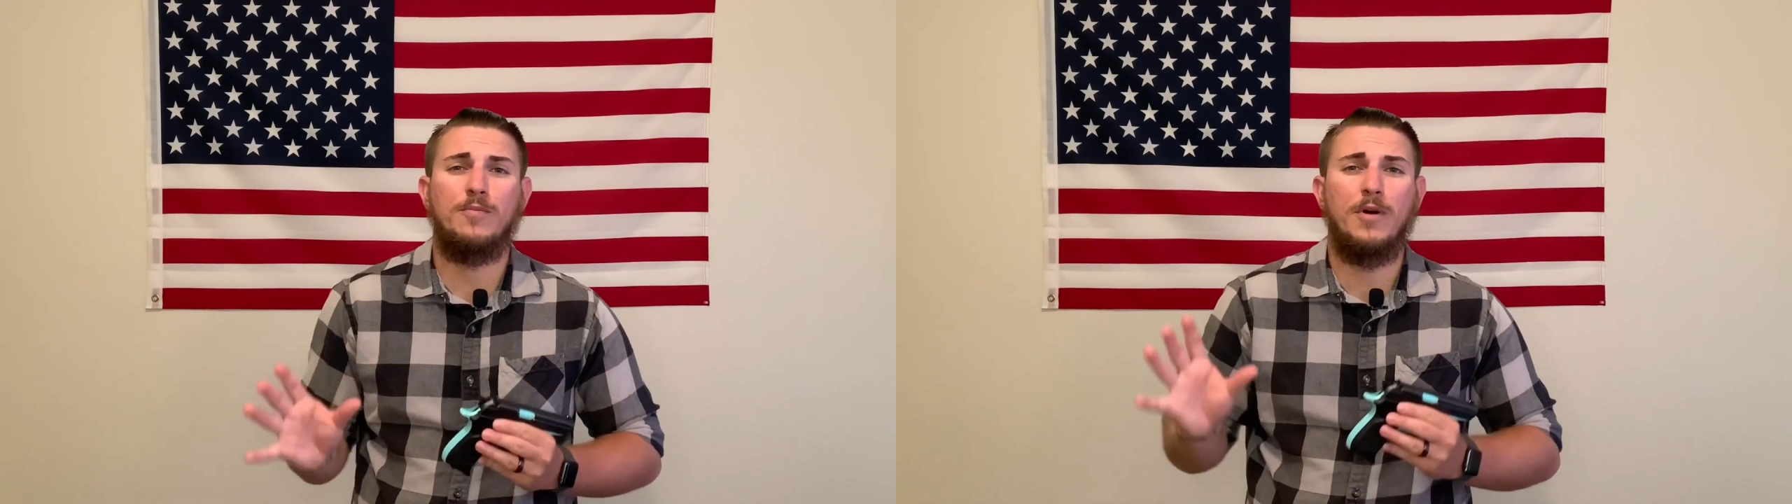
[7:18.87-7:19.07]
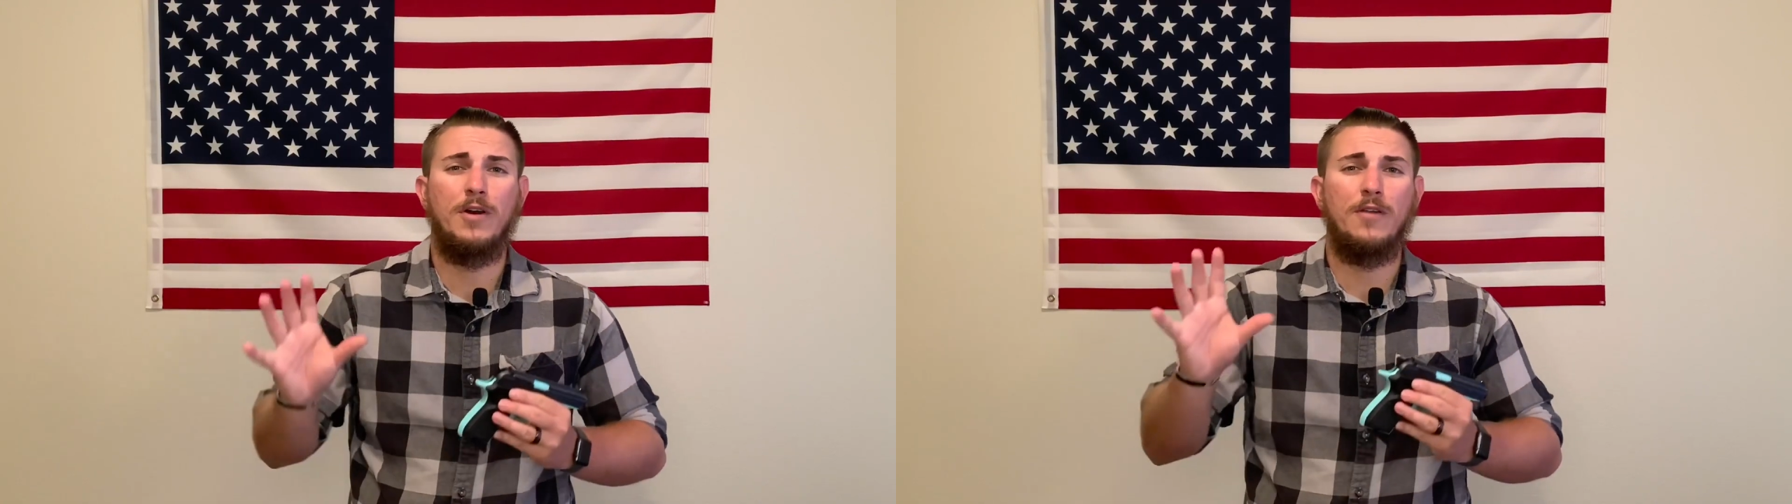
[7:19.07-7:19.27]

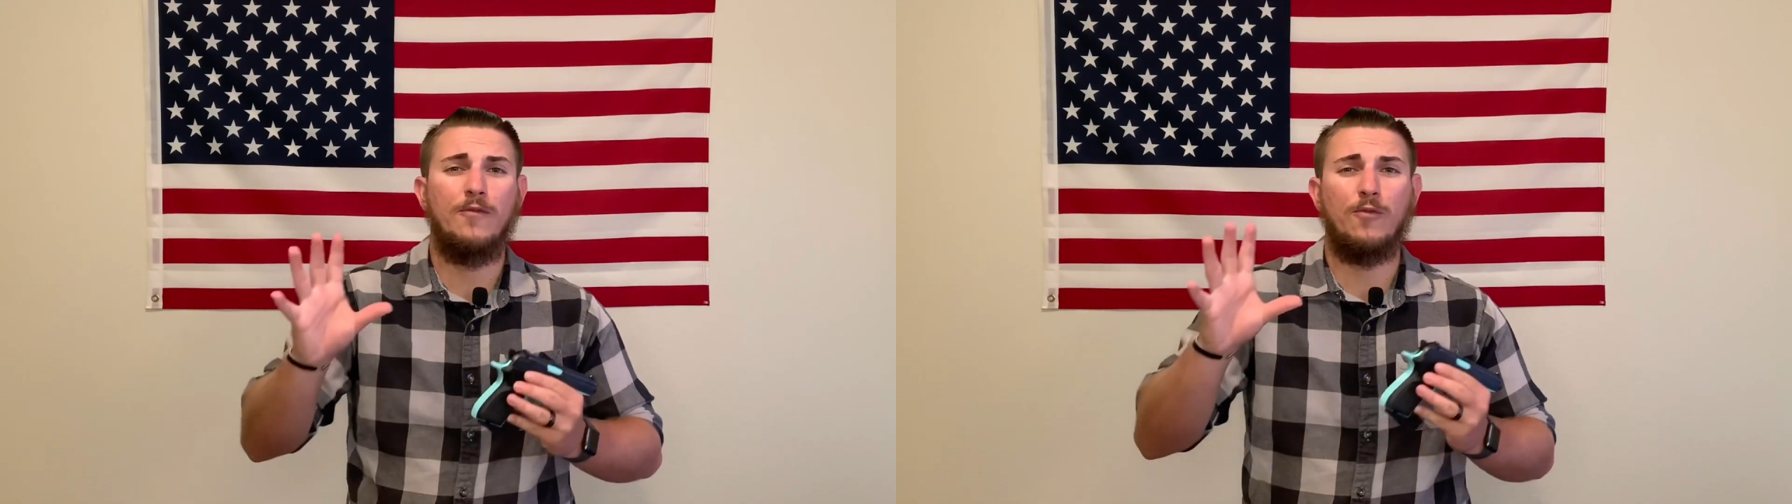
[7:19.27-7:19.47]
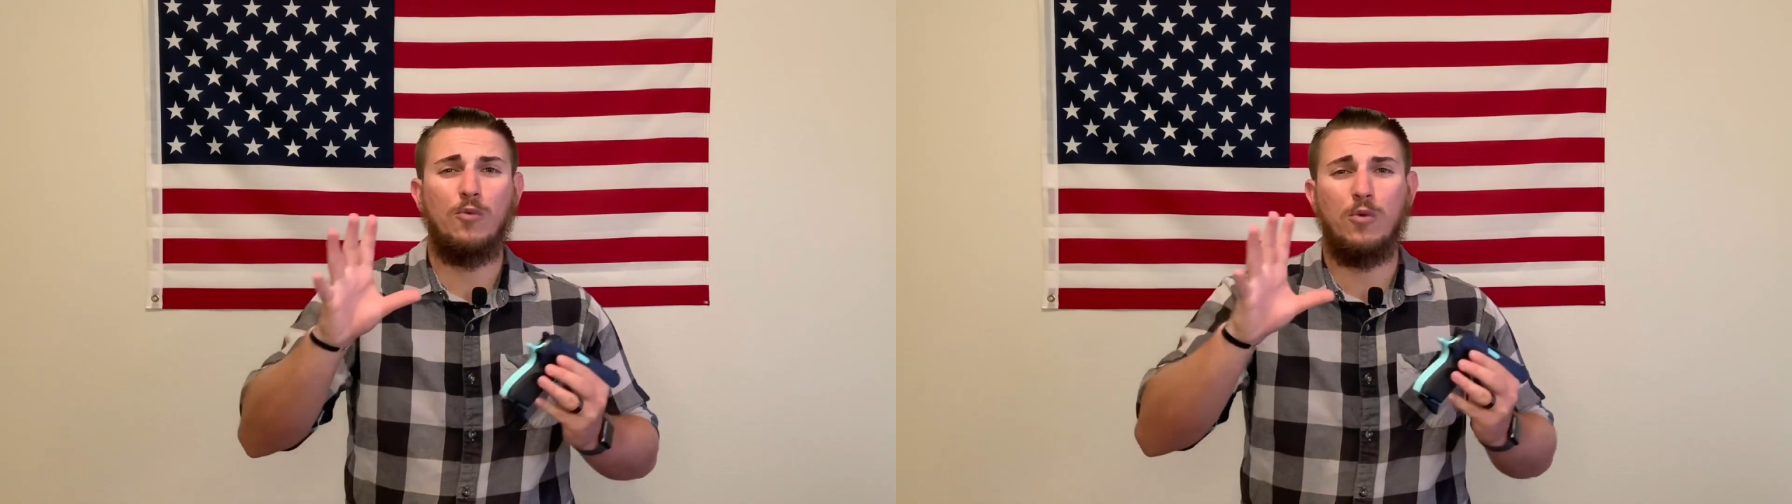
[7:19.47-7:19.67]
but
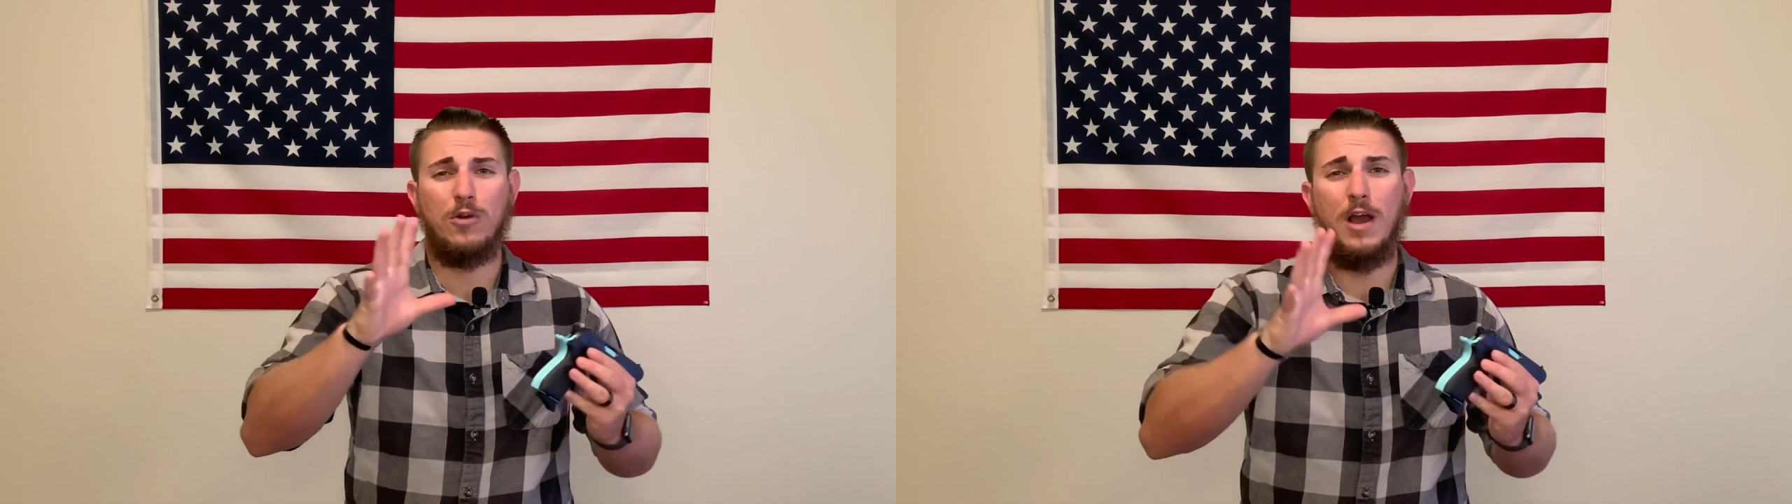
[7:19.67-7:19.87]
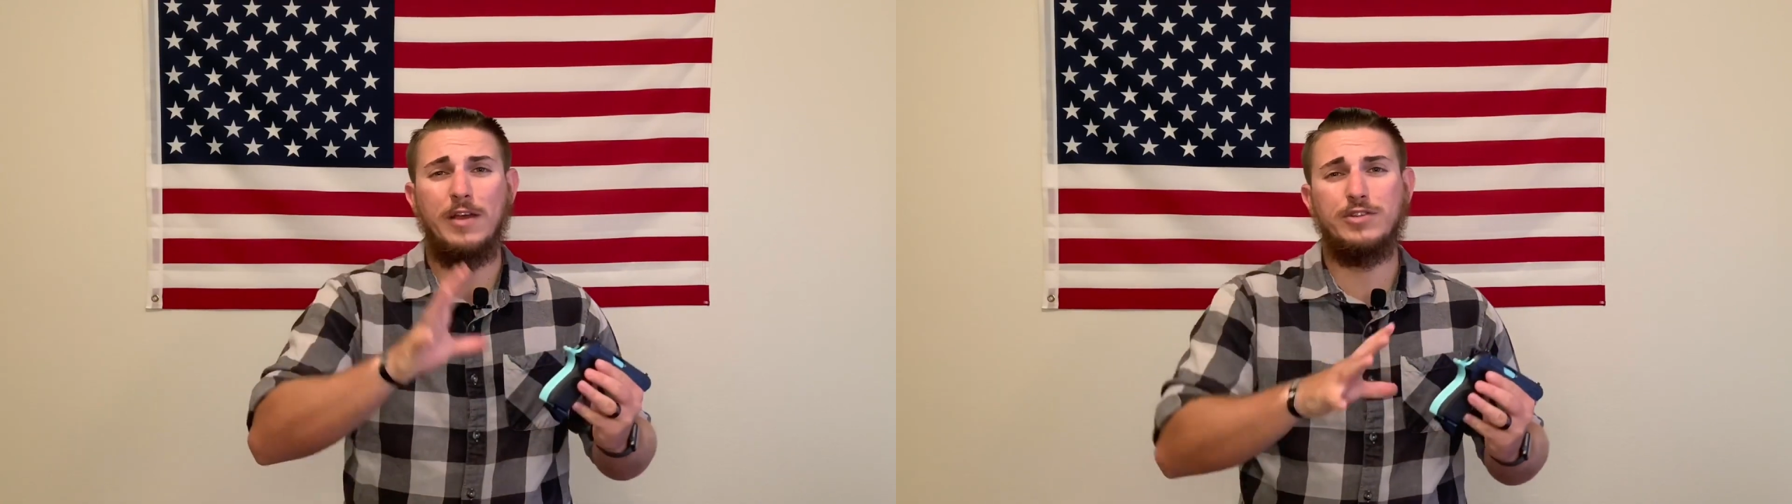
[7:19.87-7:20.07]
from where
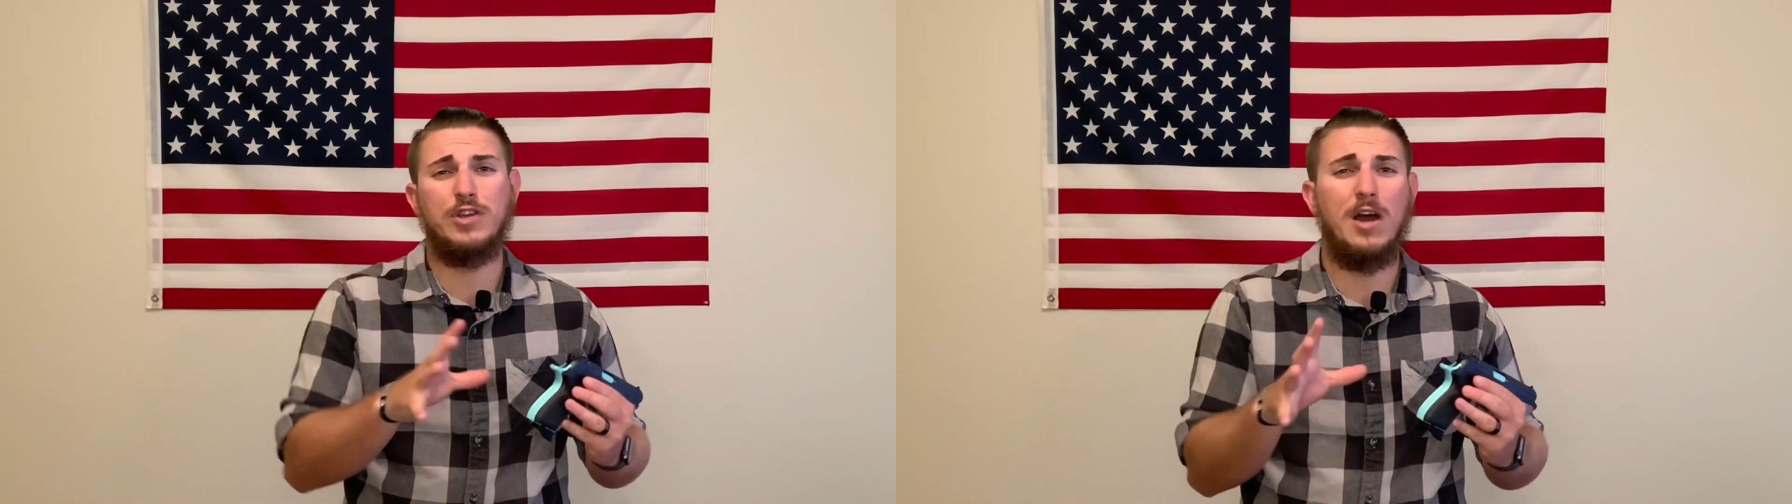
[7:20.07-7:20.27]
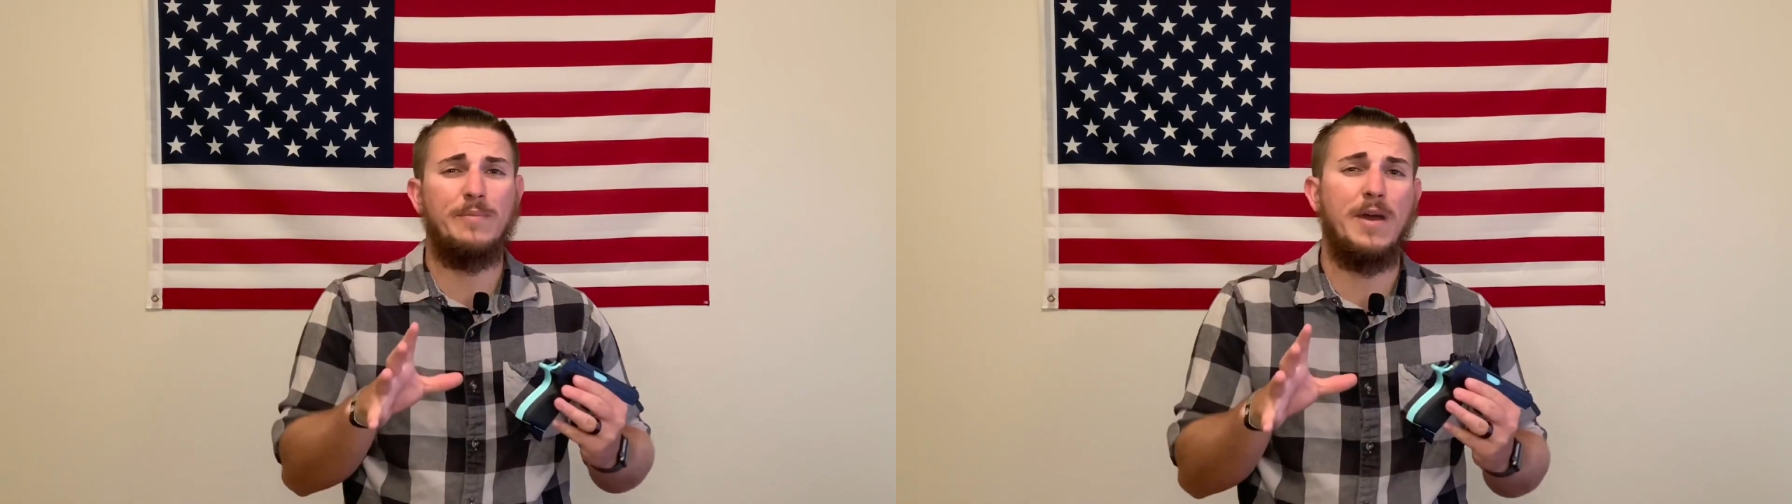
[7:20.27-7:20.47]
I shop